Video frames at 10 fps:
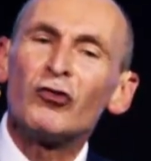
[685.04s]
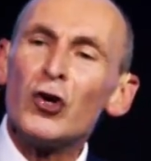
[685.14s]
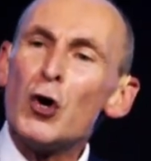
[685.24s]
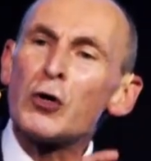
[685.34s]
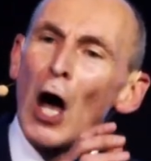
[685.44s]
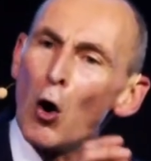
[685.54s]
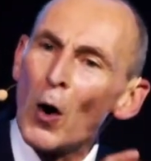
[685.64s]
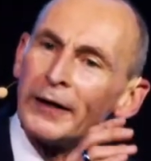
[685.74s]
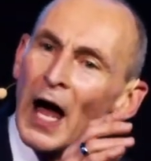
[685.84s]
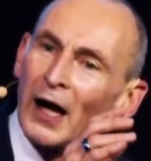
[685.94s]
do you go
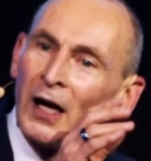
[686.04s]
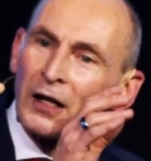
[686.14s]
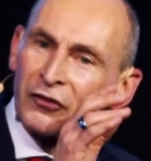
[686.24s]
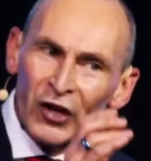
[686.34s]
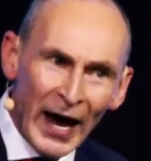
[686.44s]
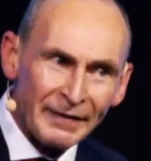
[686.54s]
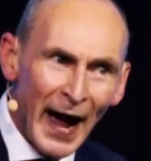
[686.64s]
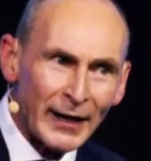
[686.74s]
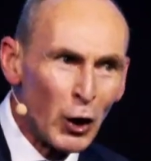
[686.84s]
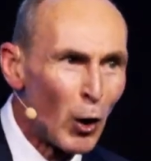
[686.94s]
and take
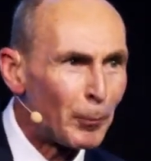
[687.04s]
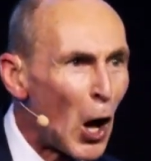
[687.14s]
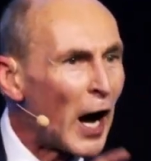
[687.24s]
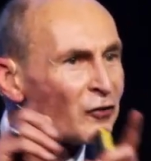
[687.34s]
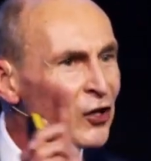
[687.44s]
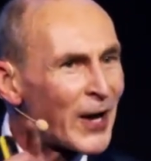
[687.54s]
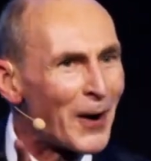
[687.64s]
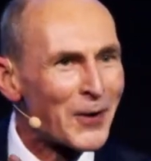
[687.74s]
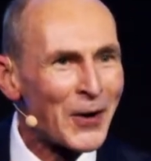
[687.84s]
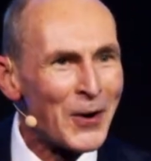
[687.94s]
that new appliance and go
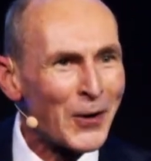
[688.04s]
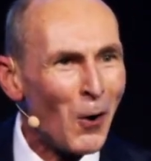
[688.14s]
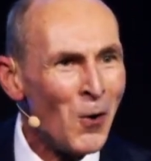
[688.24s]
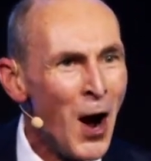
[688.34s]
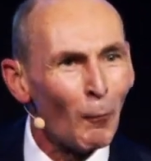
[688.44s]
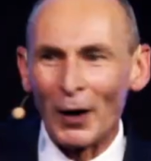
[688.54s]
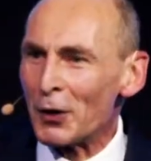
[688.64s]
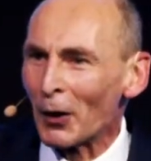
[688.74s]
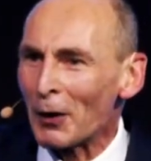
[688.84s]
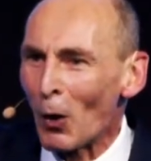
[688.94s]
to Google when you
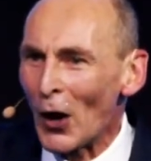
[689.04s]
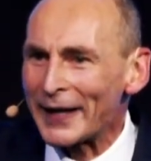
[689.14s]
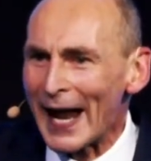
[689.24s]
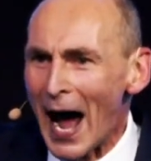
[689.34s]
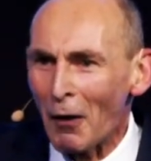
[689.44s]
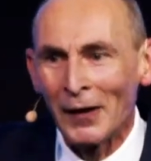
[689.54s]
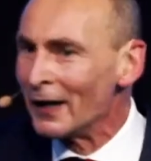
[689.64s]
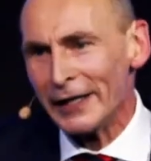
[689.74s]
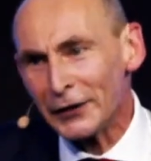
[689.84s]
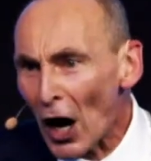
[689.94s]
want to work it out?
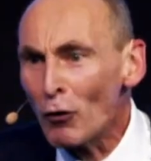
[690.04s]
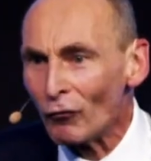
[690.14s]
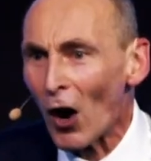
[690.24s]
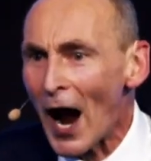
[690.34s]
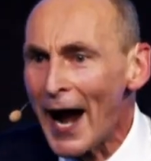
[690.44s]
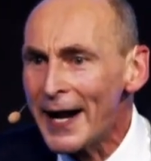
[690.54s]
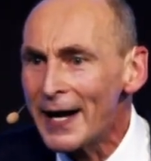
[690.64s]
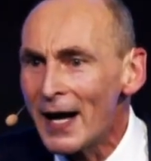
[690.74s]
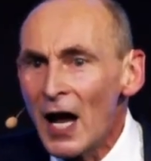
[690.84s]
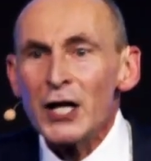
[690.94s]
You don't, right?
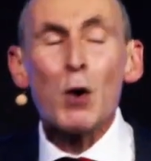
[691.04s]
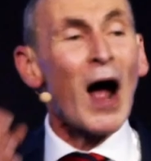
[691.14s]
You